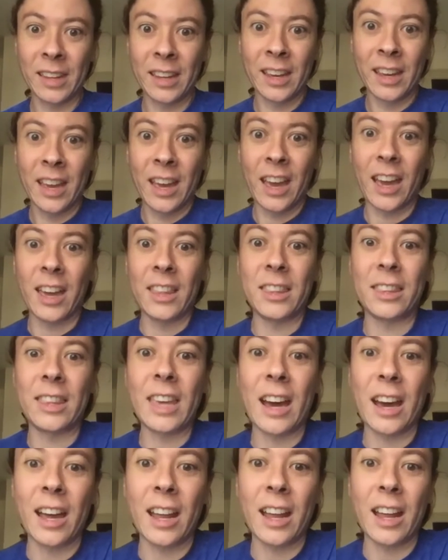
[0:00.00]
and
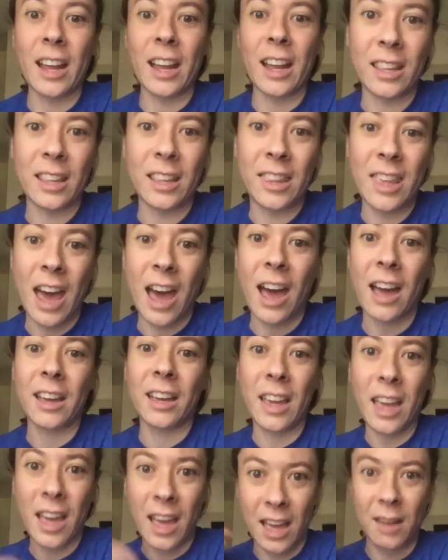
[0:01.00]
that that
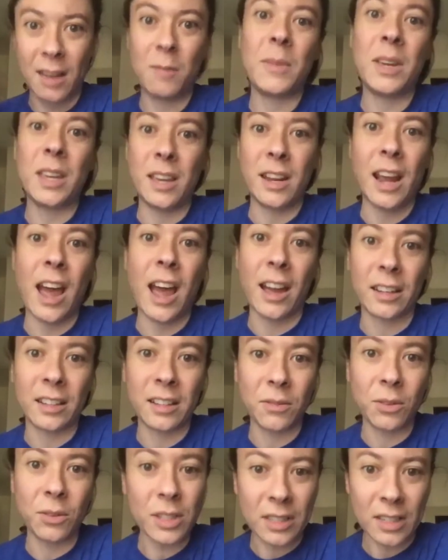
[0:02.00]
can be an act
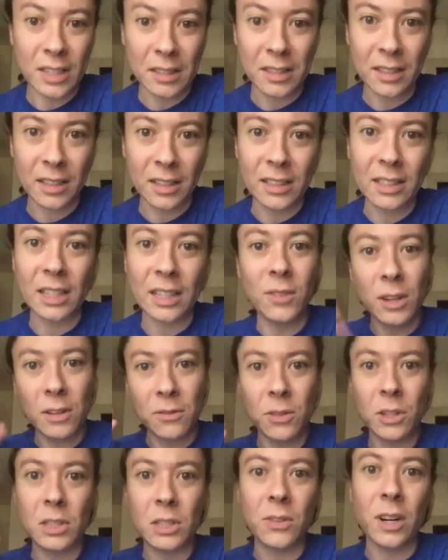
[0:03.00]
of resistance, even if
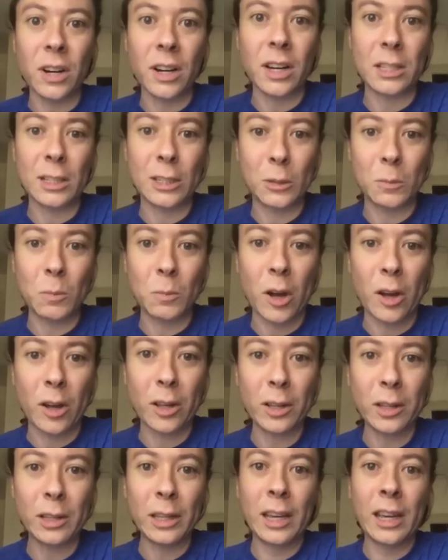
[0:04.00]
it's very
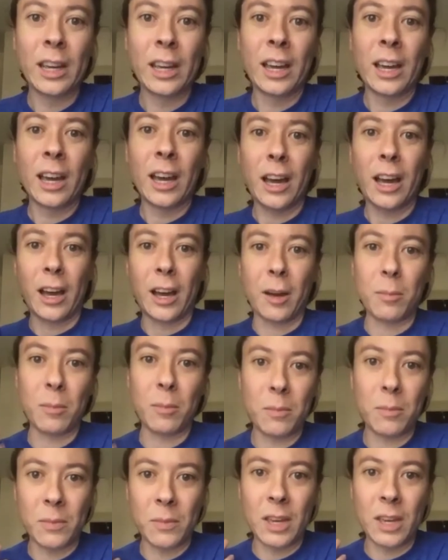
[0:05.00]
small.
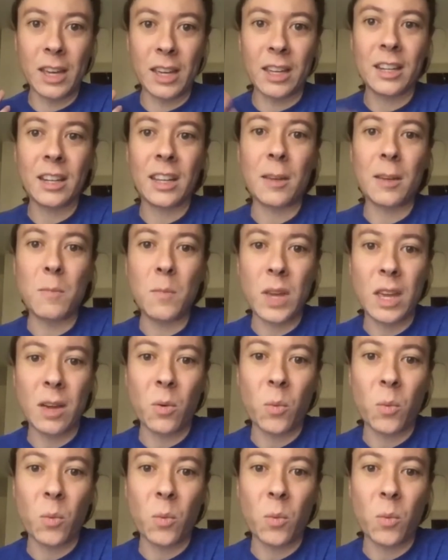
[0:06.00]
Um, it can be a